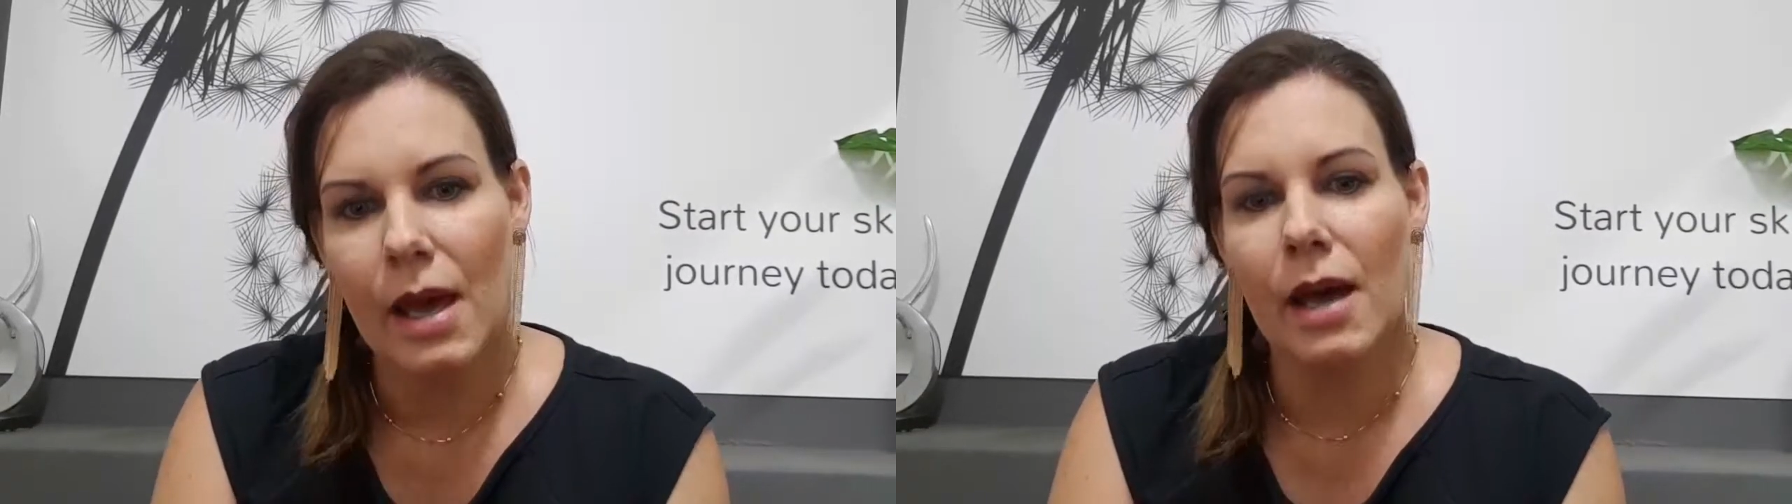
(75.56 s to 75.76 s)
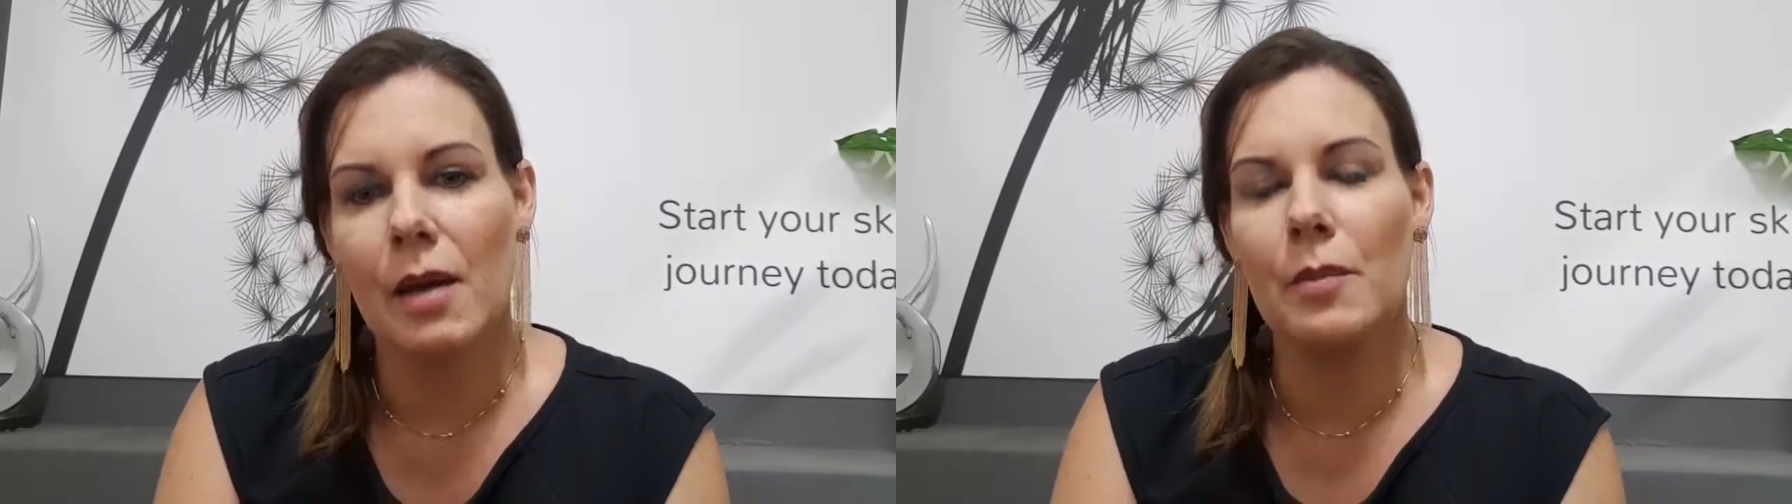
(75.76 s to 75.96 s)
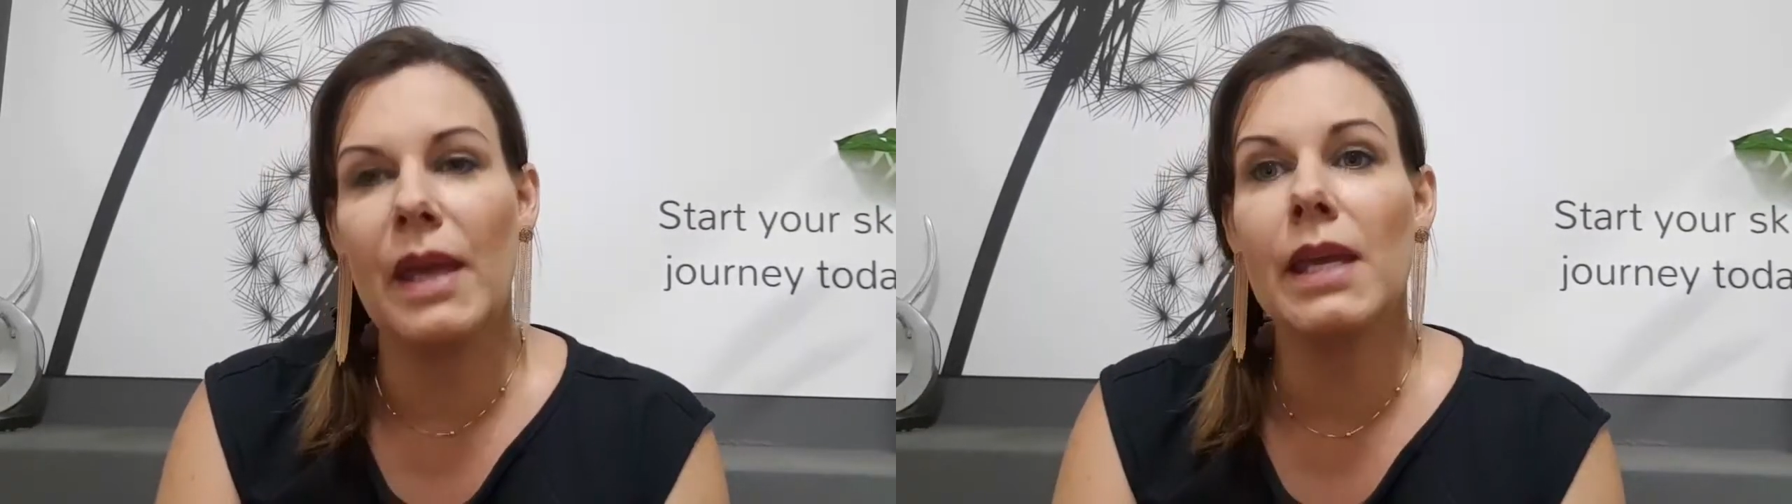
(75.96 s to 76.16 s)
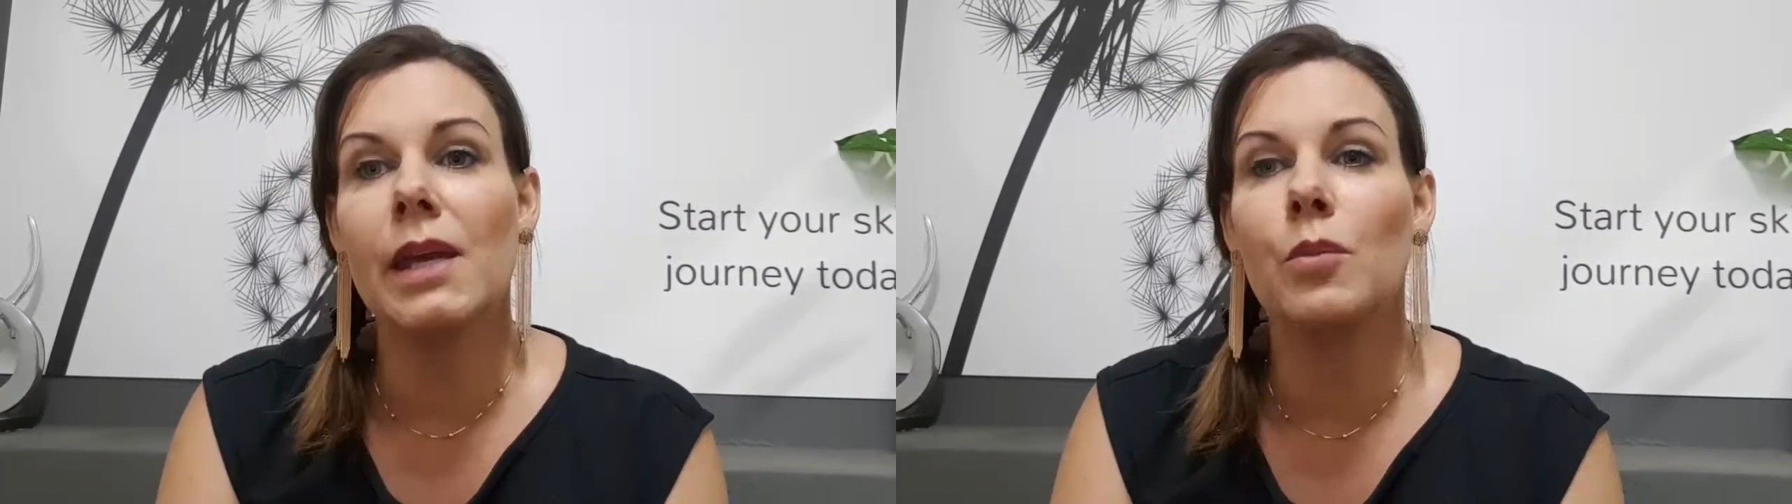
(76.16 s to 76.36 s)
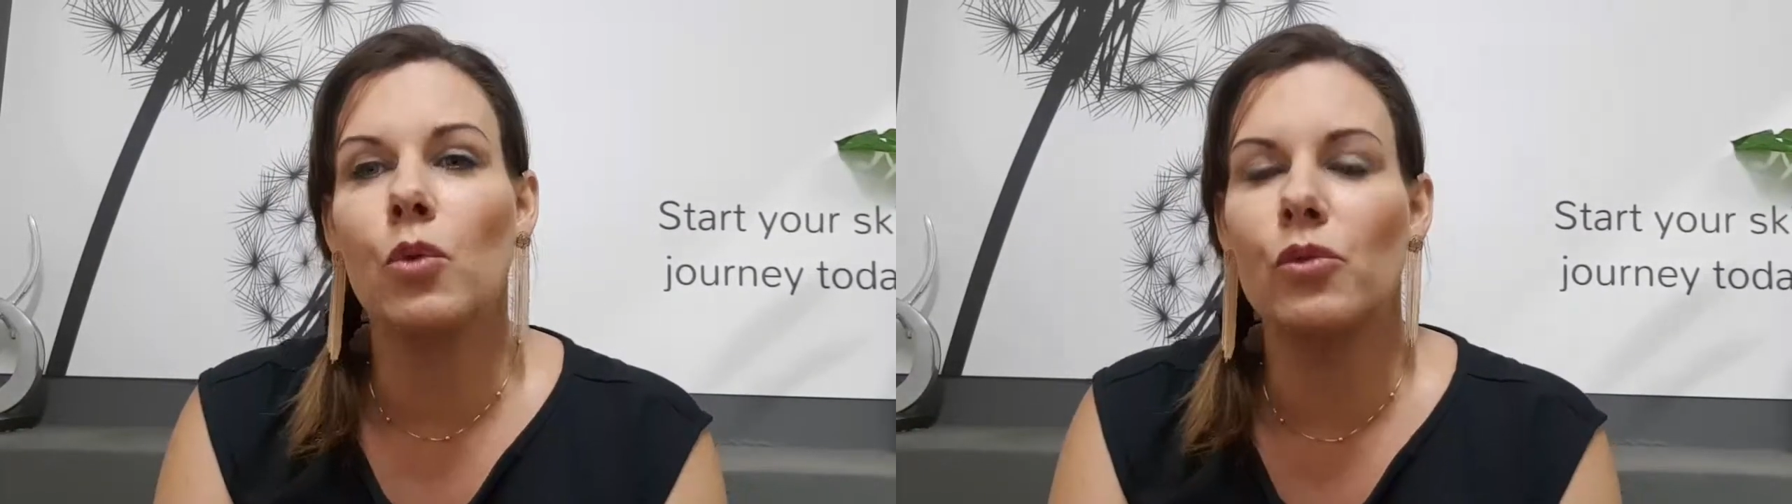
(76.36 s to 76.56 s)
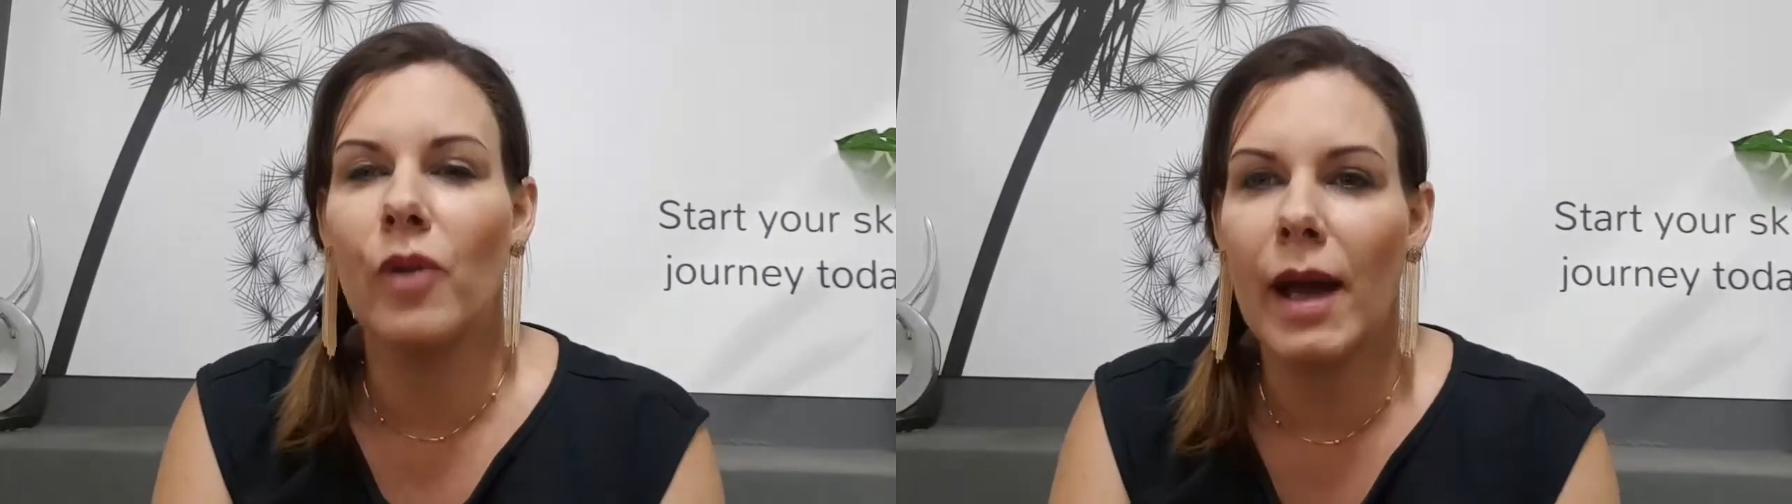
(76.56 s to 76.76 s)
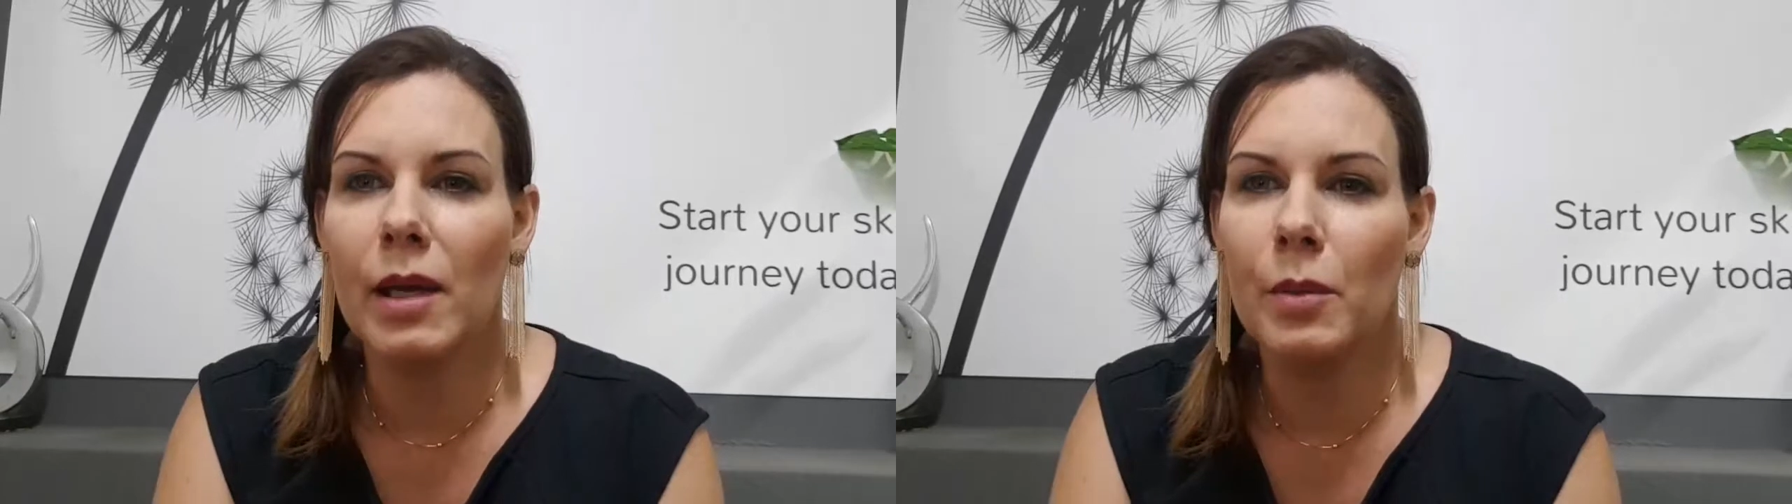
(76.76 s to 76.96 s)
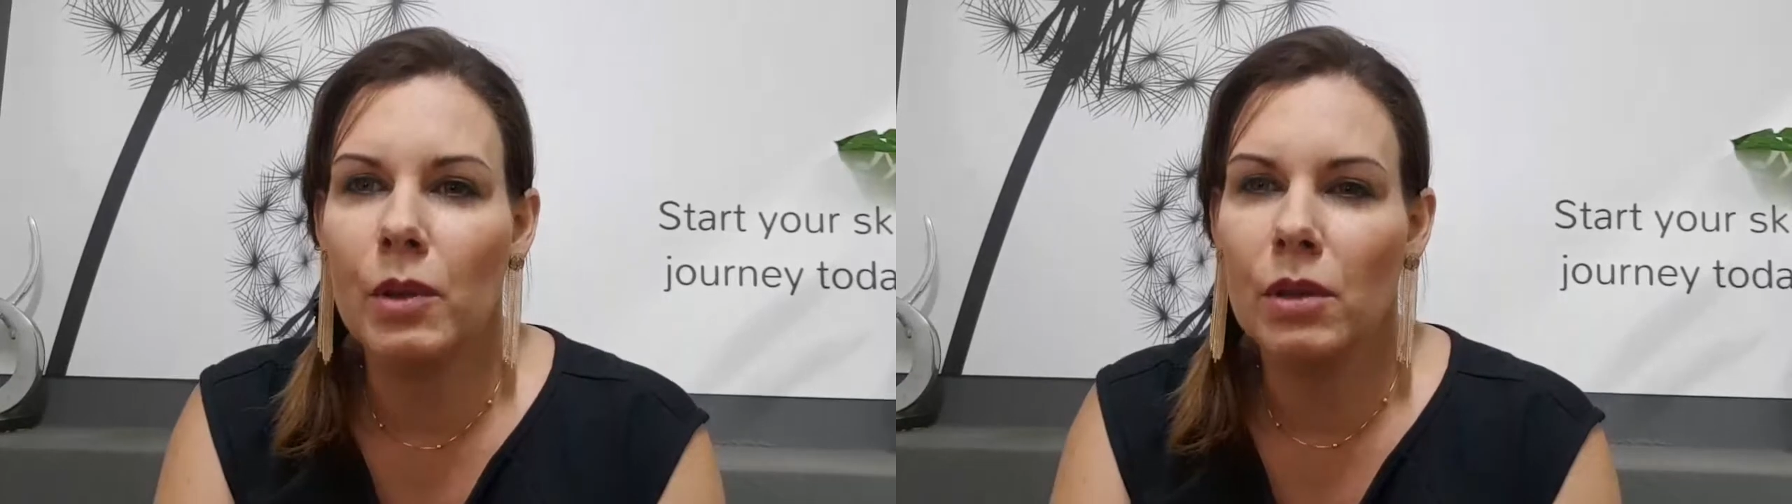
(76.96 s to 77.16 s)
um, making it more
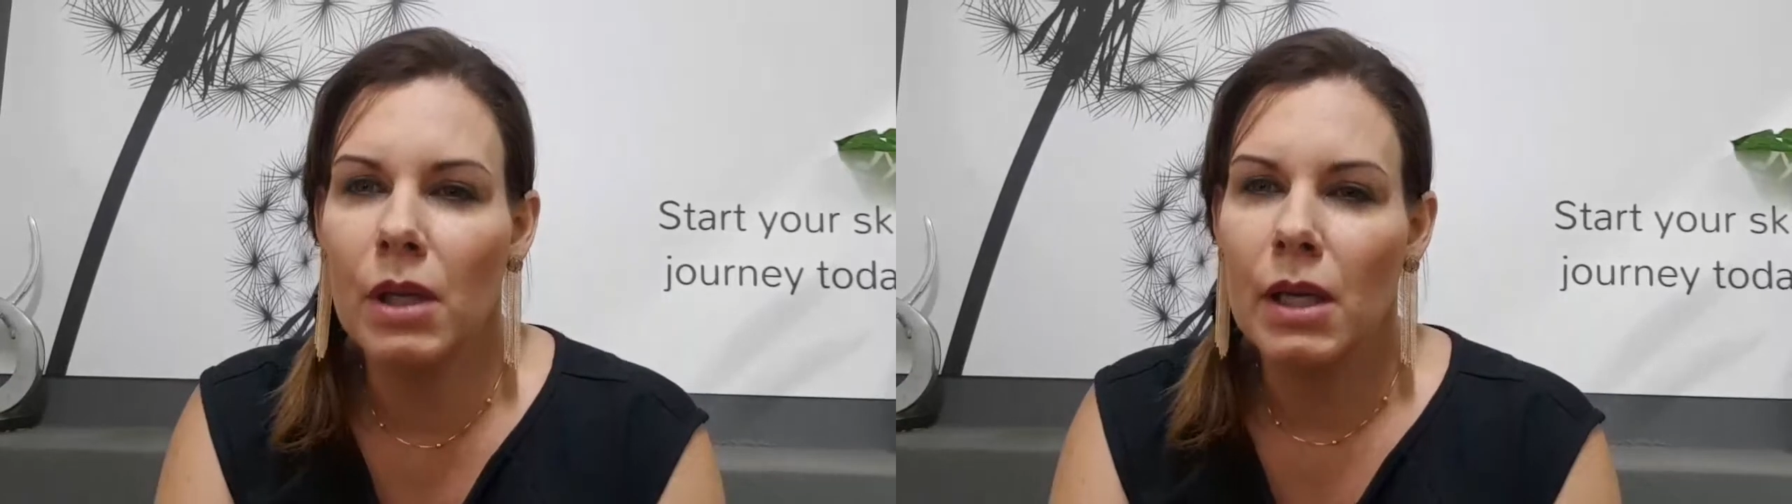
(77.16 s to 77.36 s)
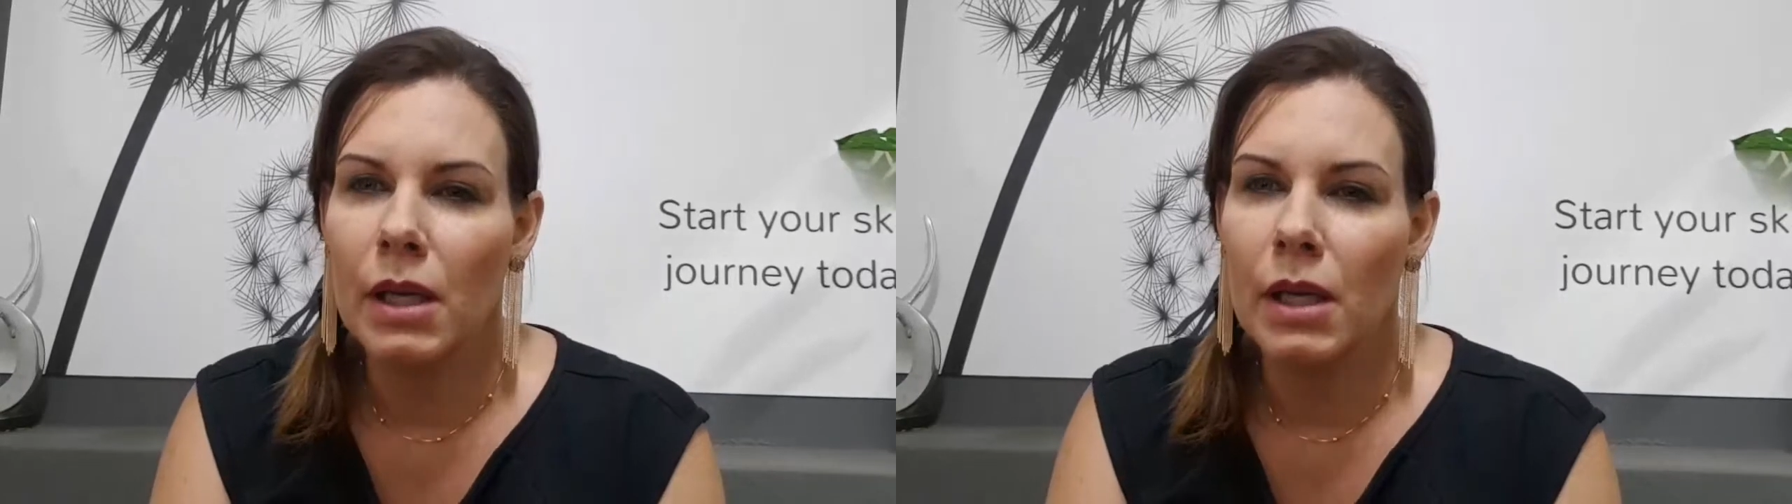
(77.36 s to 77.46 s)
viable,